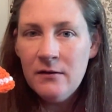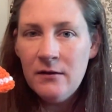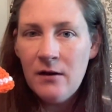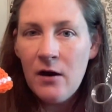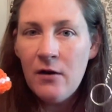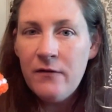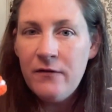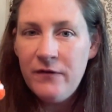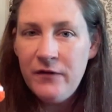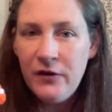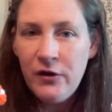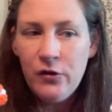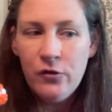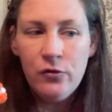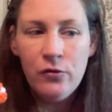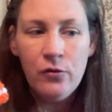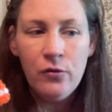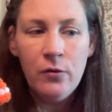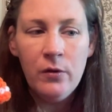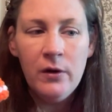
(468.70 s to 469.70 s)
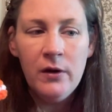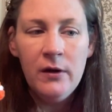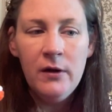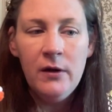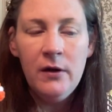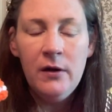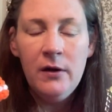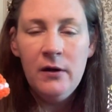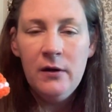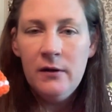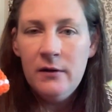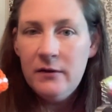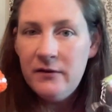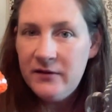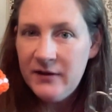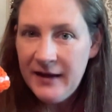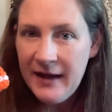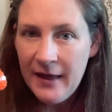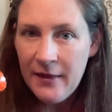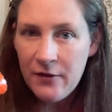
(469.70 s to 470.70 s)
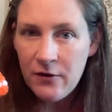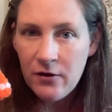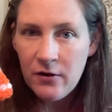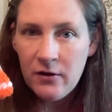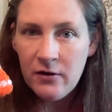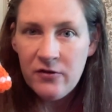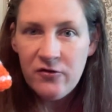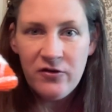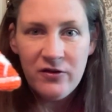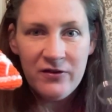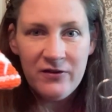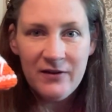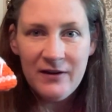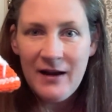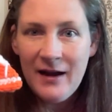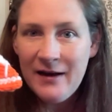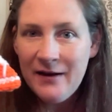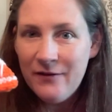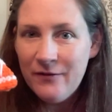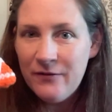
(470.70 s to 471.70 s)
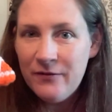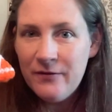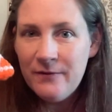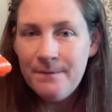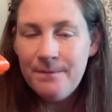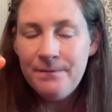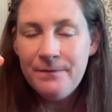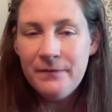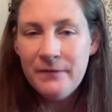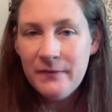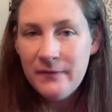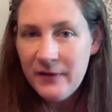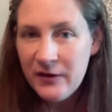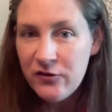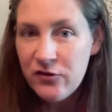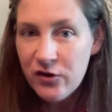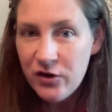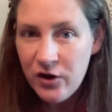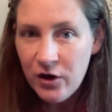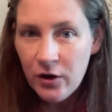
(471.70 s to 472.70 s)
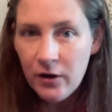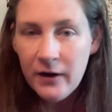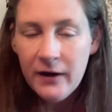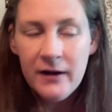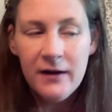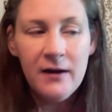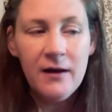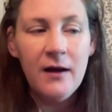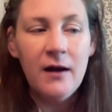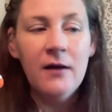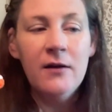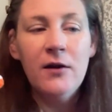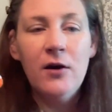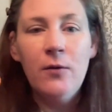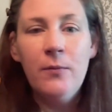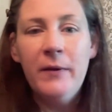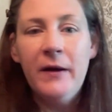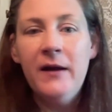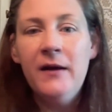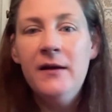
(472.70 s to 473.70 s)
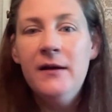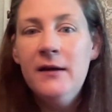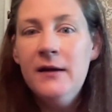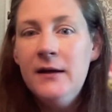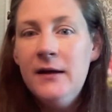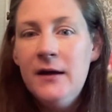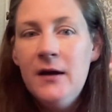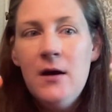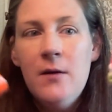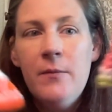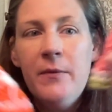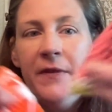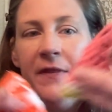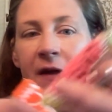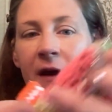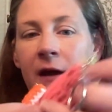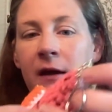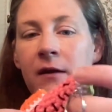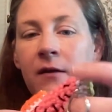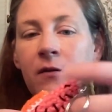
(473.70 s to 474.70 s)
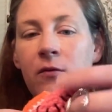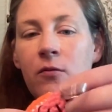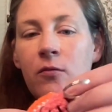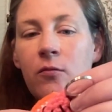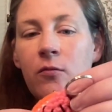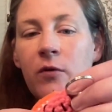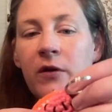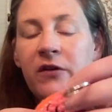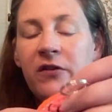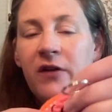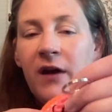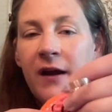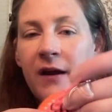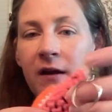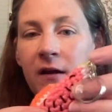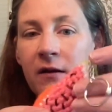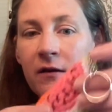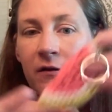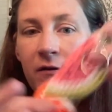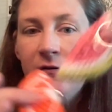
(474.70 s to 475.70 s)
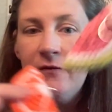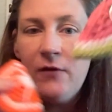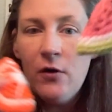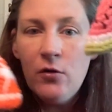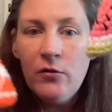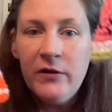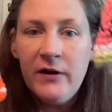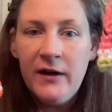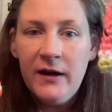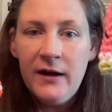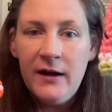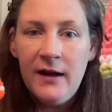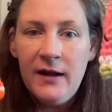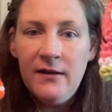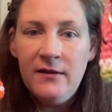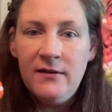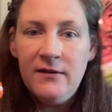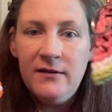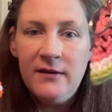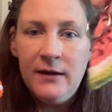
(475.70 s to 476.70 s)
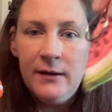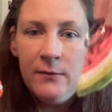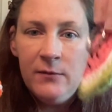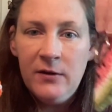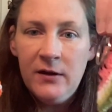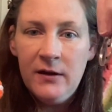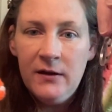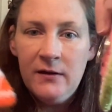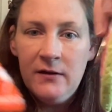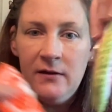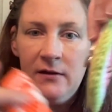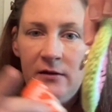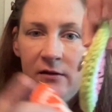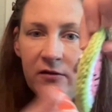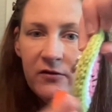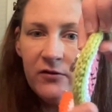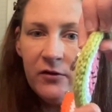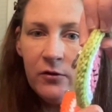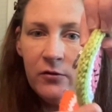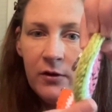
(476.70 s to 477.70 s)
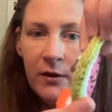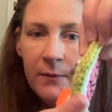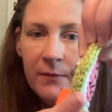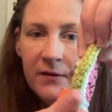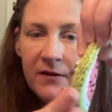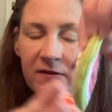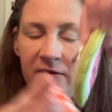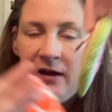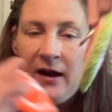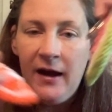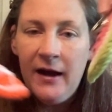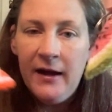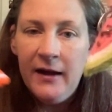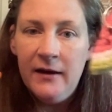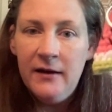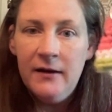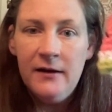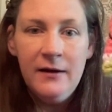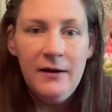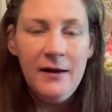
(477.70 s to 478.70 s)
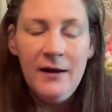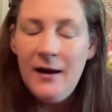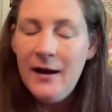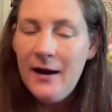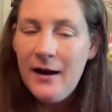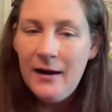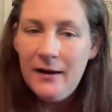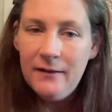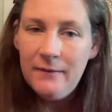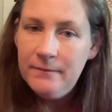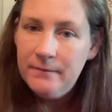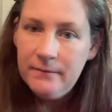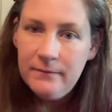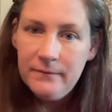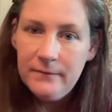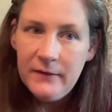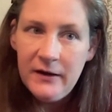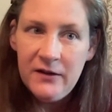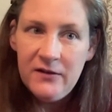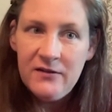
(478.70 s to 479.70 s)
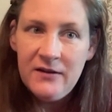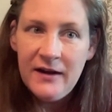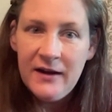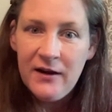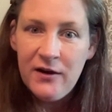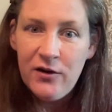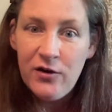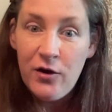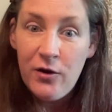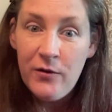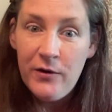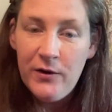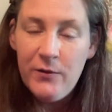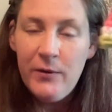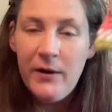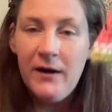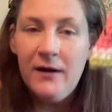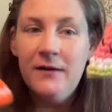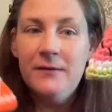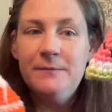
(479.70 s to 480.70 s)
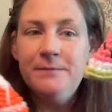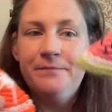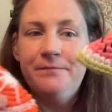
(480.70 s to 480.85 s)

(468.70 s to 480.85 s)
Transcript: a few together just to kind of secure it a little bit. But then once I folded it and seamed it, sewed up the side, it's not going to go anywhere.